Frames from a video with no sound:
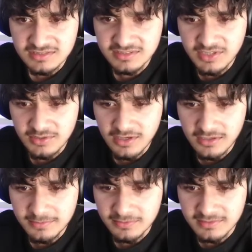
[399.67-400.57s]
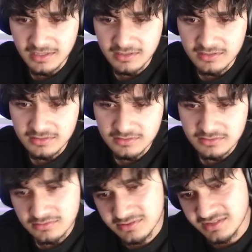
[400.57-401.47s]
it going up or down?
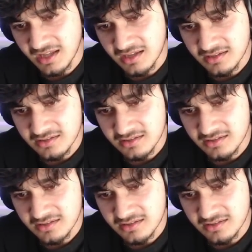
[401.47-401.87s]
What's that?